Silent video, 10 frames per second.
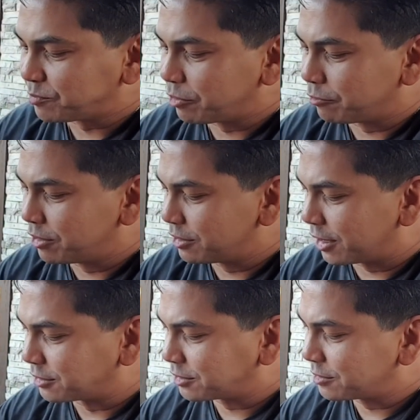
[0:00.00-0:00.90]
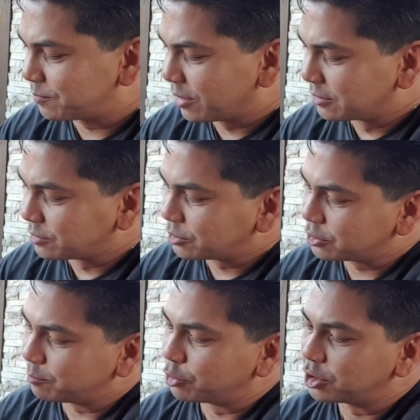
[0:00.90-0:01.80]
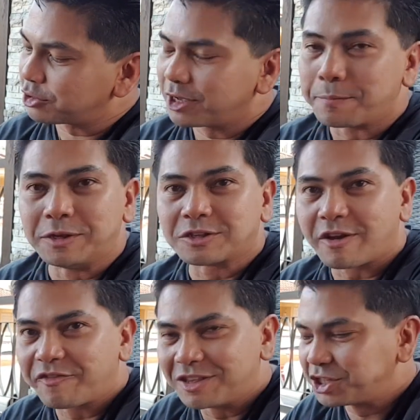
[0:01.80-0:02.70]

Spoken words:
Very nice. So I'm gonna try a piece of the